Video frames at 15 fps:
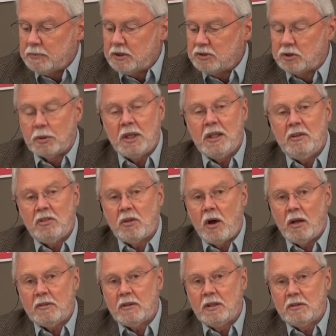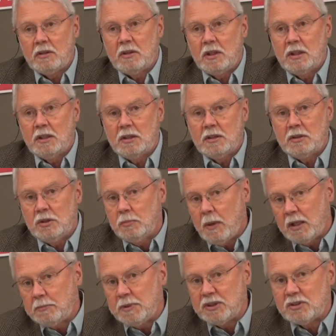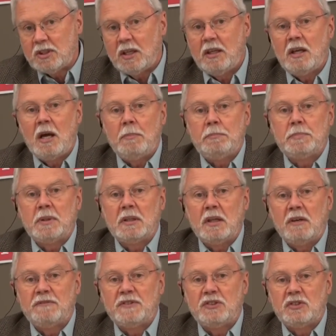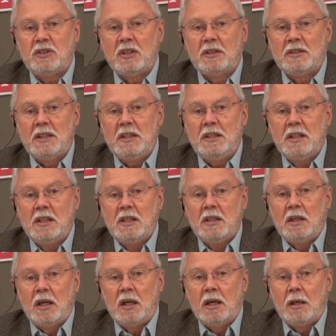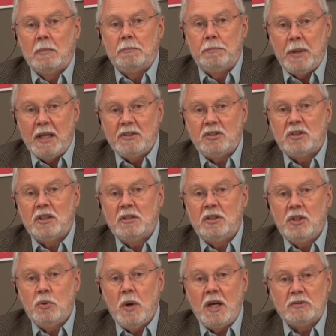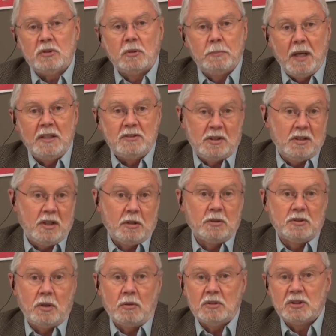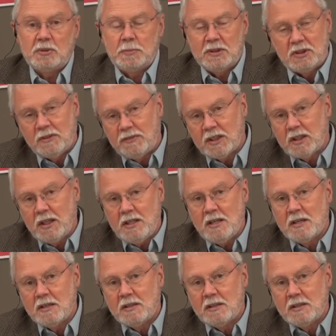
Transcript: Is there any thought that you might be setting up a facility based in the U.S. or based in Arizona specifically?